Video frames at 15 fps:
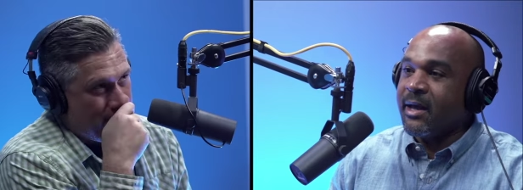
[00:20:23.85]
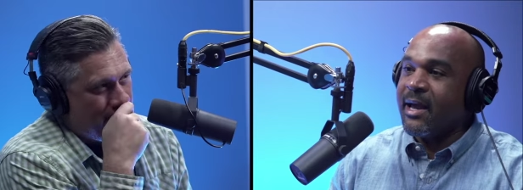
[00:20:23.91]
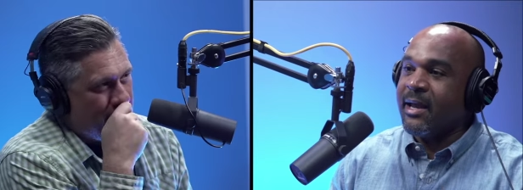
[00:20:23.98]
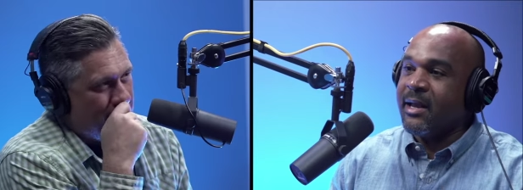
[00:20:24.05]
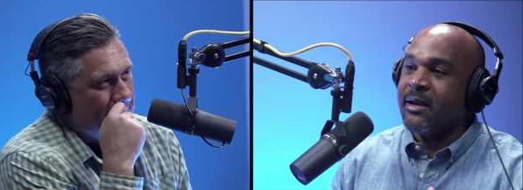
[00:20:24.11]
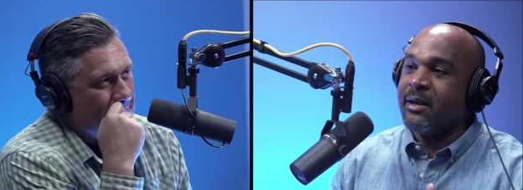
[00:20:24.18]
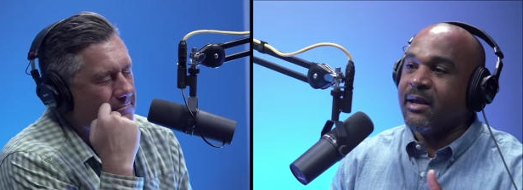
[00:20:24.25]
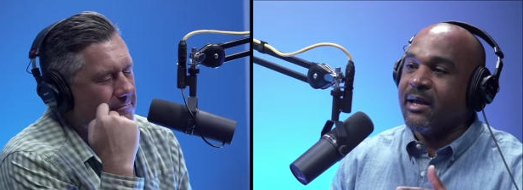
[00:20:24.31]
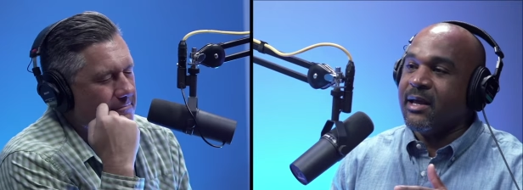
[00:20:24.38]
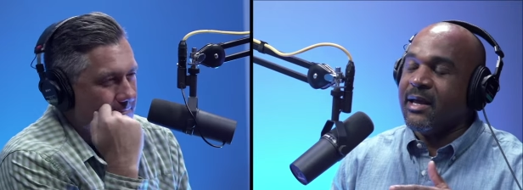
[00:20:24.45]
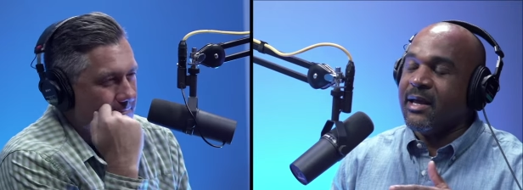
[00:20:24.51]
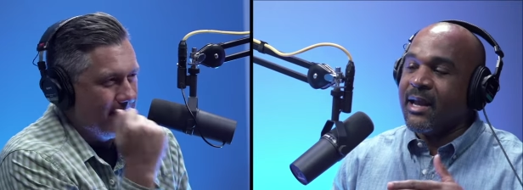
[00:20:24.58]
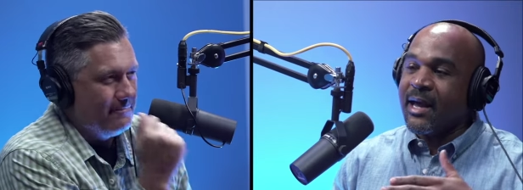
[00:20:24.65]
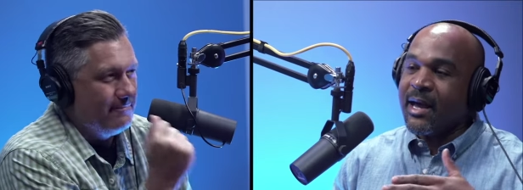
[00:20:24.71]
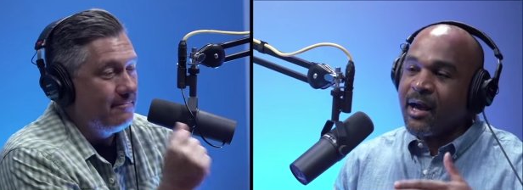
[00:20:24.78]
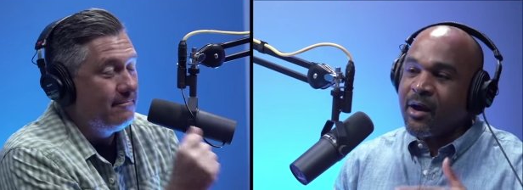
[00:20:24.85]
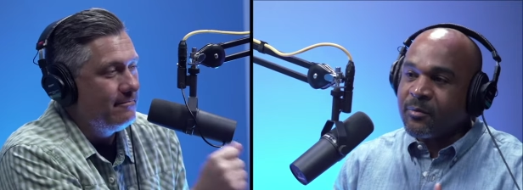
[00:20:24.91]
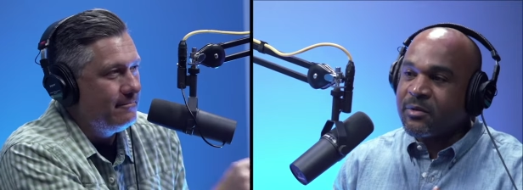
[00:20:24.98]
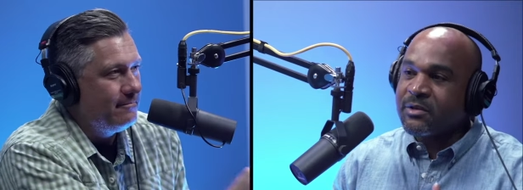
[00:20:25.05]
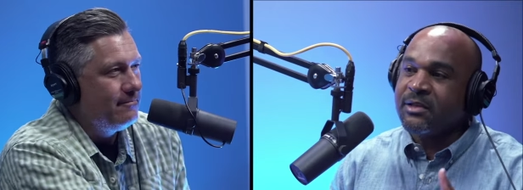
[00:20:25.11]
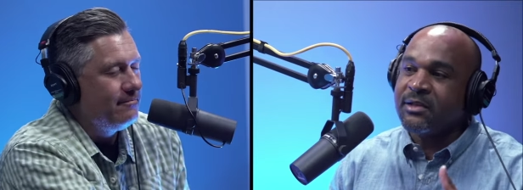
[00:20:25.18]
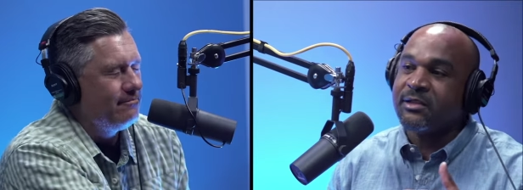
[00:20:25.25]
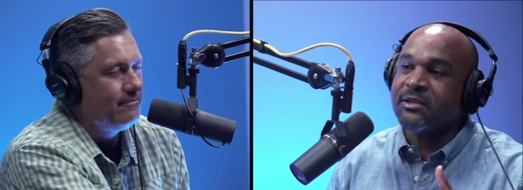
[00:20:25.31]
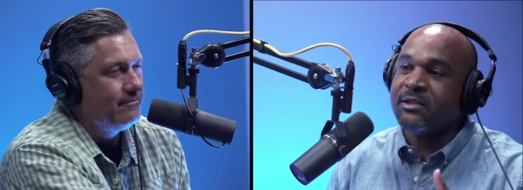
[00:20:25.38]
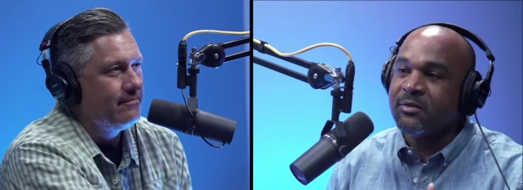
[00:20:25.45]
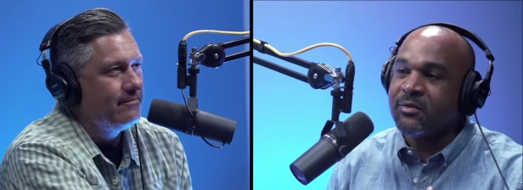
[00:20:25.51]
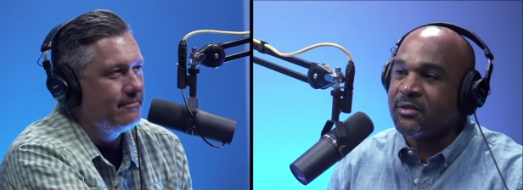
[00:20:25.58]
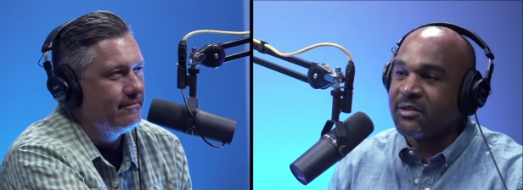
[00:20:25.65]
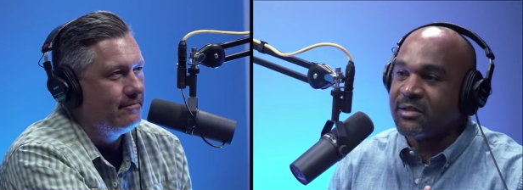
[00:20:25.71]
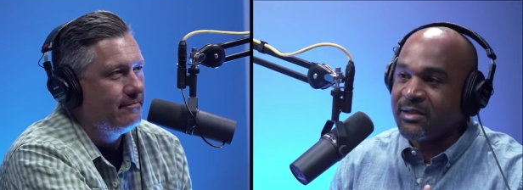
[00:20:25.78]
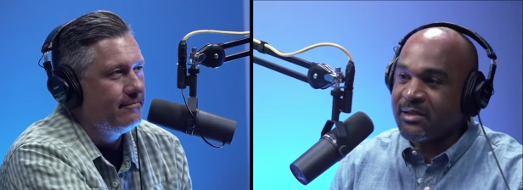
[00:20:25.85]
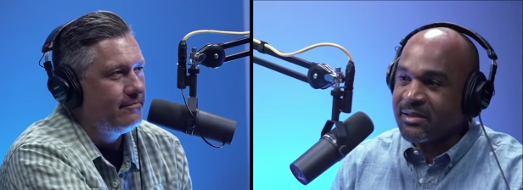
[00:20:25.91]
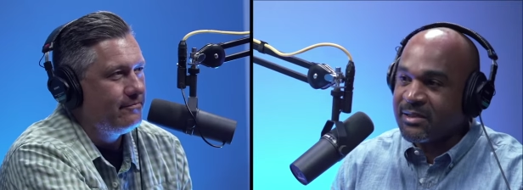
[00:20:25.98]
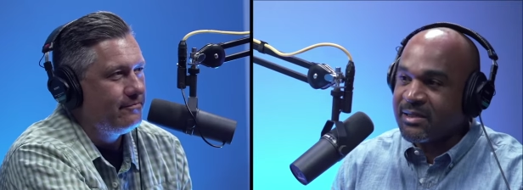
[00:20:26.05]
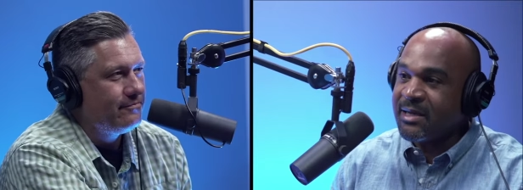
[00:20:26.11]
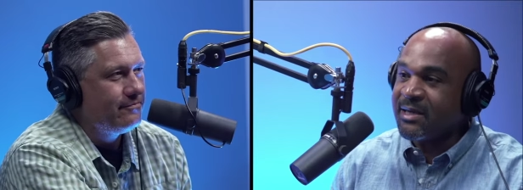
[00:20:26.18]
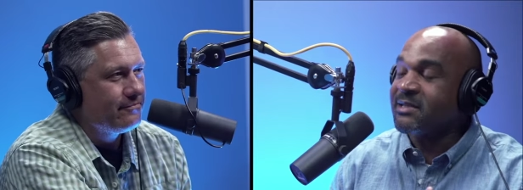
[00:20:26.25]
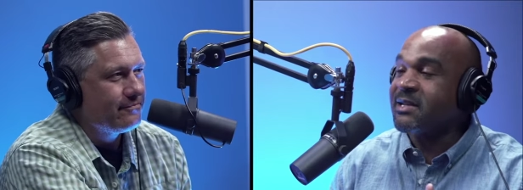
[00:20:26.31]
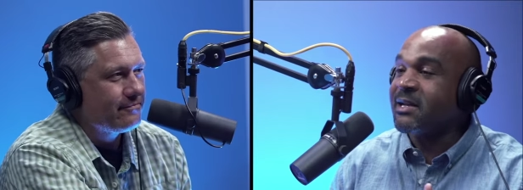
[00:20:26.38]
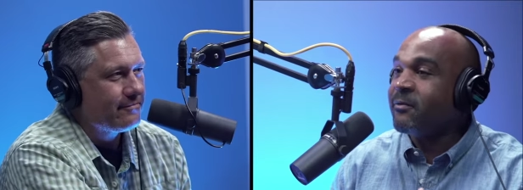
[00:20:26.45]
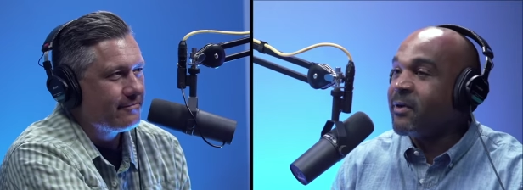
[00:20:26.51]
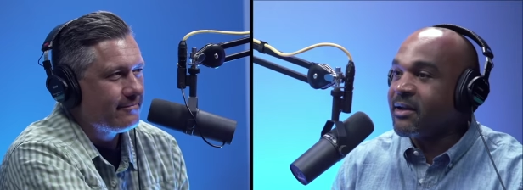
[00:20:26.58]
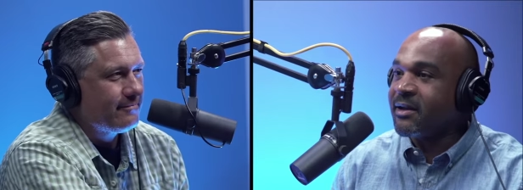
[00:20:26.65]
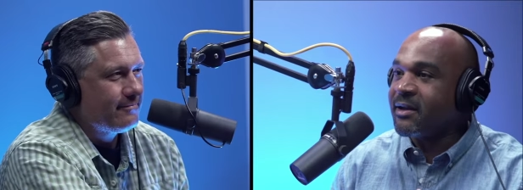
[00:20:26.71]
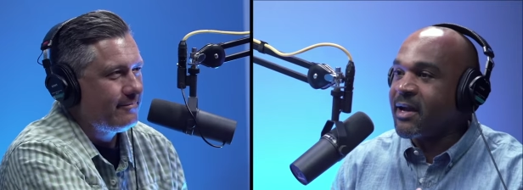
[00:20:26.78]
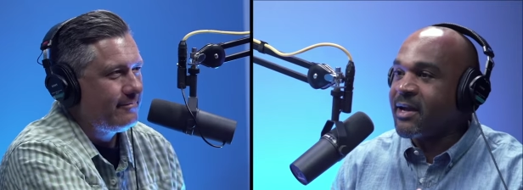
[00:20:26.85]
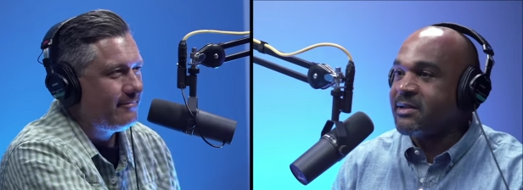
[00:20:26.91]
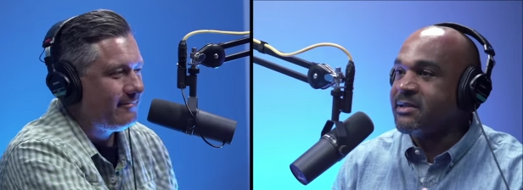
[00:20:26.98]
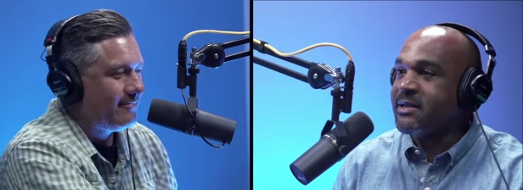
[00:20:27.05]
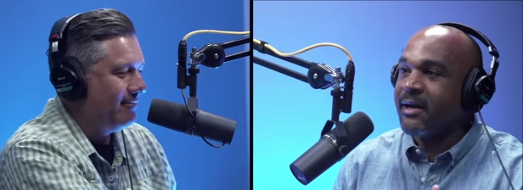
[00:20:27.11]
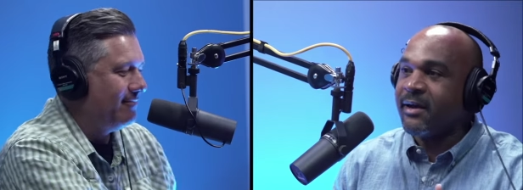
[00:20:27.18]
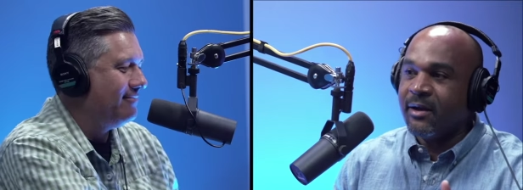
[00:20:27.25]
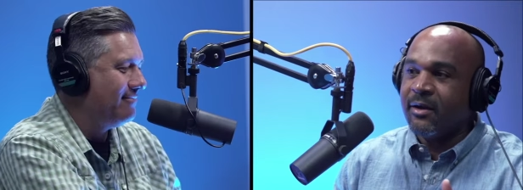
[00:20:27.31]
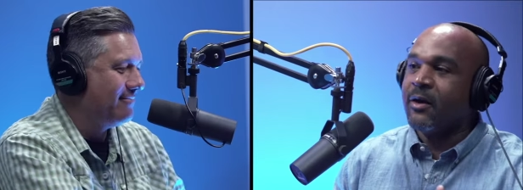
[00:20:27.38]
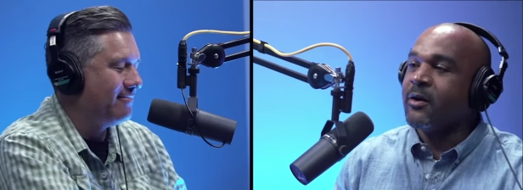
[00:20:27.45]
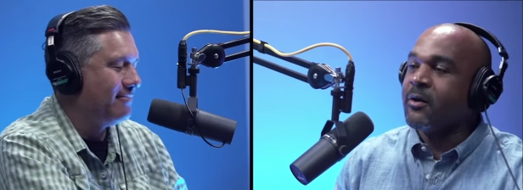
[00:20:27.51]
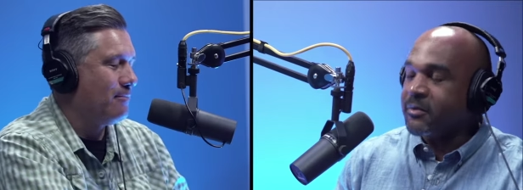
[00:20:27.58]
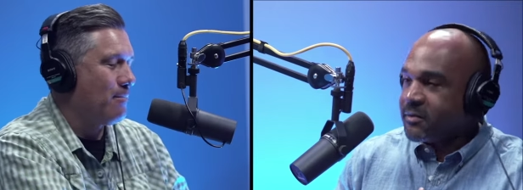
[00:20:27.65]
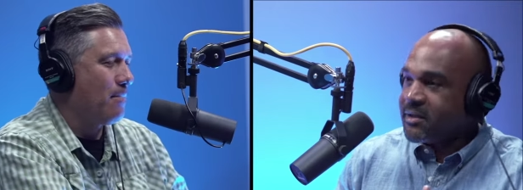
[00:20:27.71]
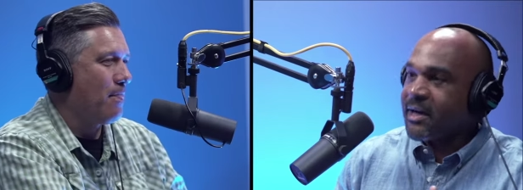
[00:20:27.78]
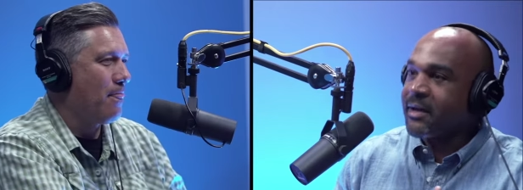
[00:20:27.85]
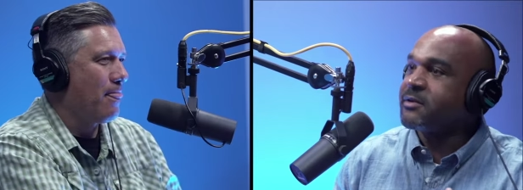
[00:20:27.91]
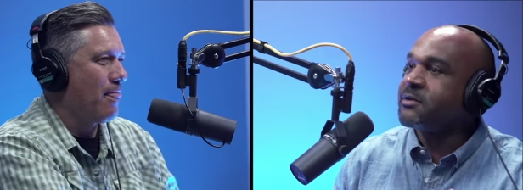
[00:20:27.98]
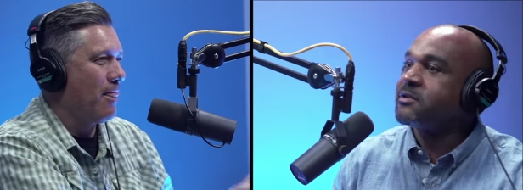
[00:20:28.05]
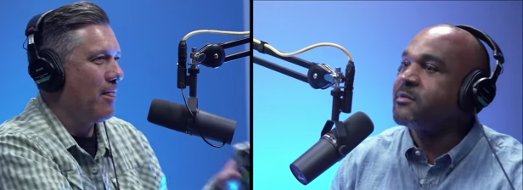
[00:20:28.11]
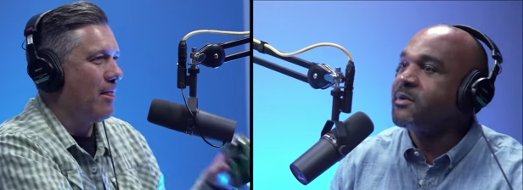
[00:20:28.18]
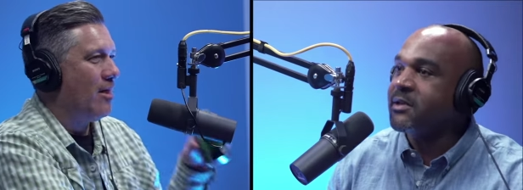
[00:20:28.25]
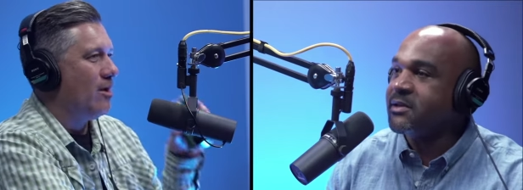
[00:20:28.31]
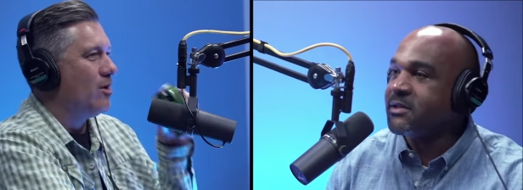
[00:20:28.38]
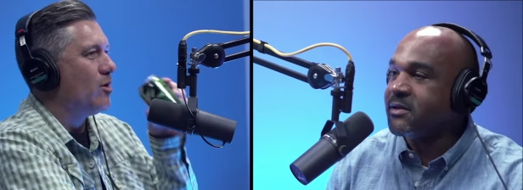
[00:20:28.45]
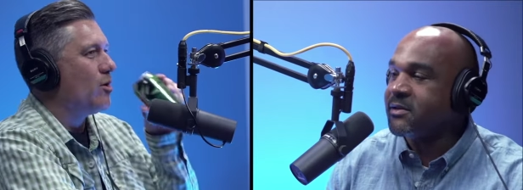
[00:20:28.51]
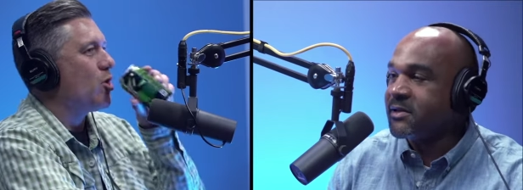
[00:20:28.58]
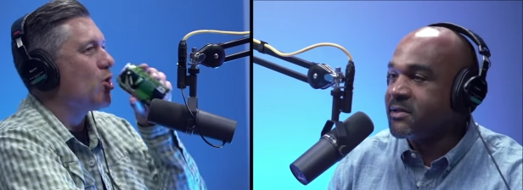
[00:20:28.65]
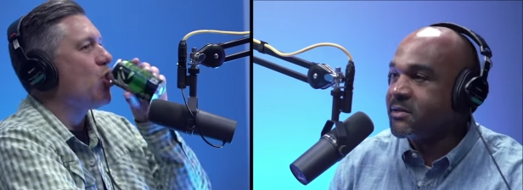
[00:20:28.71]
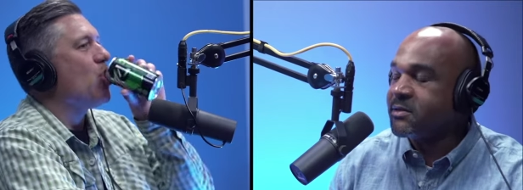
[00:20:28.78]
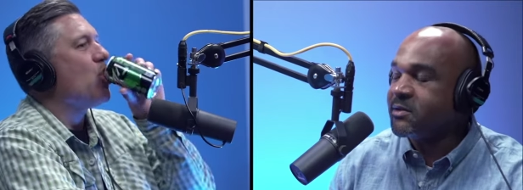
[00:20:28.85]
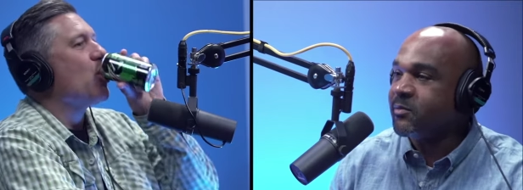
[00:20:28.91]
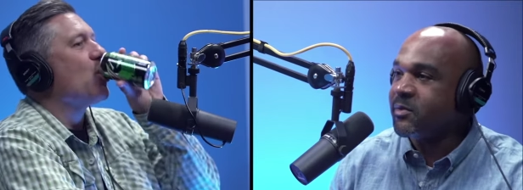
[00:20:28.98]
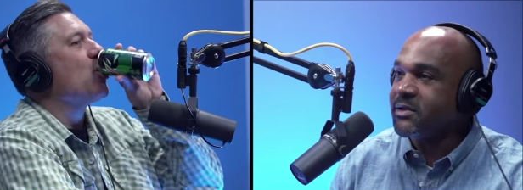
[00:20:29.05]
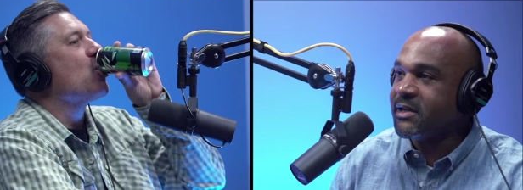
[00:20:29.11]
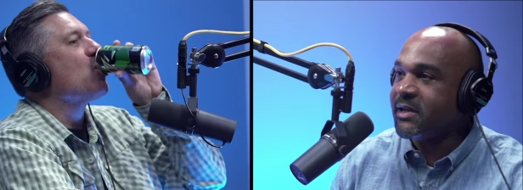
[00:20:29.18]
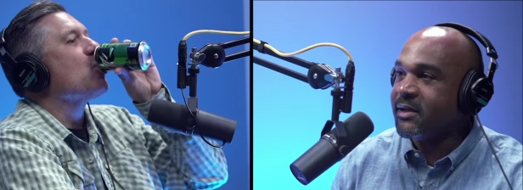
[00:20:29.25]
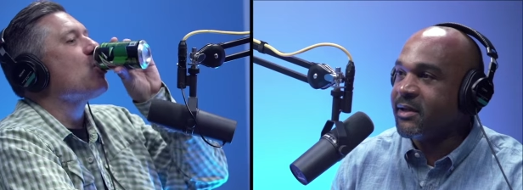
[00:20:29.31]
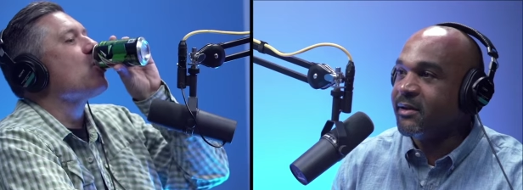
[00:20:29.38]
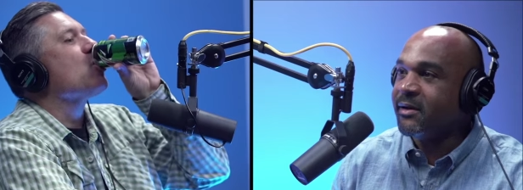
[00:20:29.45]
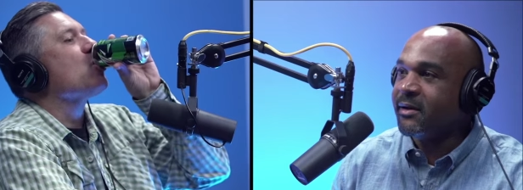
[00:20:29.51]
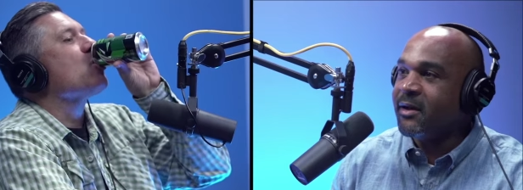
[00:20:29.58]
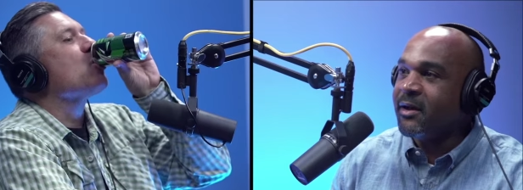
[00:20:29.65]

Speaker 1: And it helps the students to see because they recognize that, oh, Dr. Smith is here. He's the superintendent.